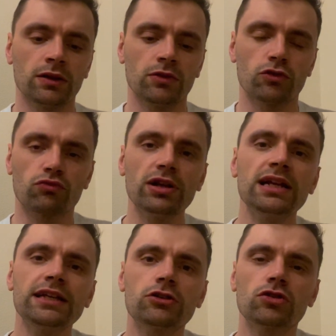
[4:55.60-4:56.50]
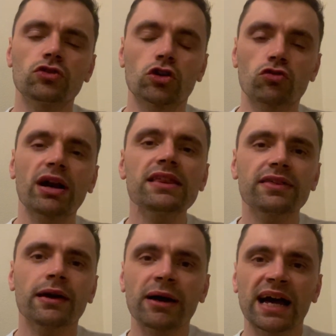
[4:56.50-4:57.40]
The great
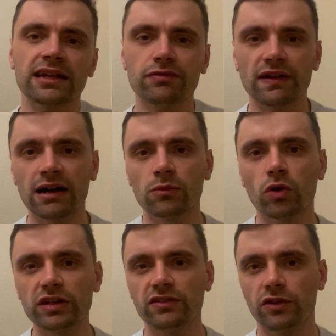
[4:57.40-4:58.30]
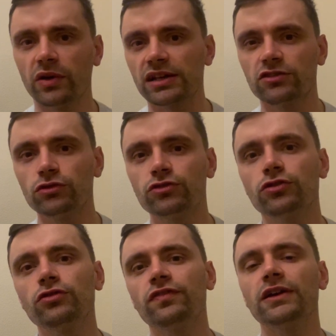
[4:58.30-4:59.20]
thing about Andy Farrell and what he's doing is you
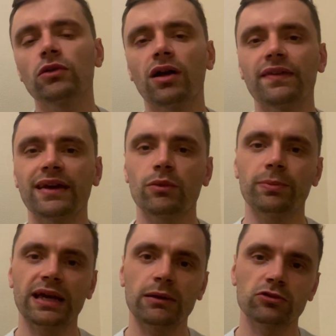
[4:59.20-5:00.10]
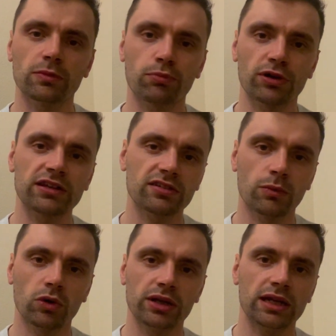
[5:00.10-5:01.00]
do feel like they will be able to bring
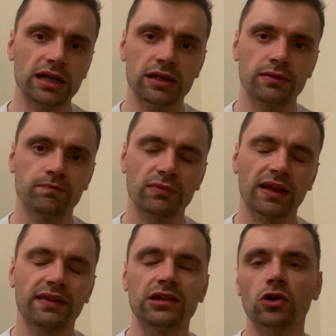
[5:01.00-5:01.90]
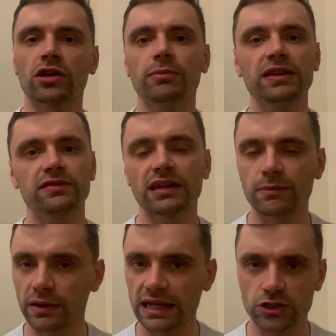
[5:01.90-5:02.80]
someone in, and they're not going to be the
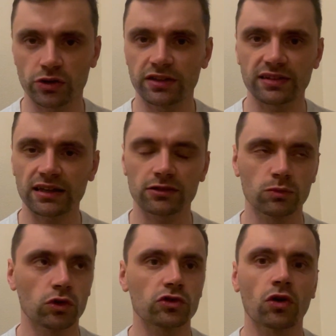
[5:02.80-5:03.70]
same player Johnny Sexton was,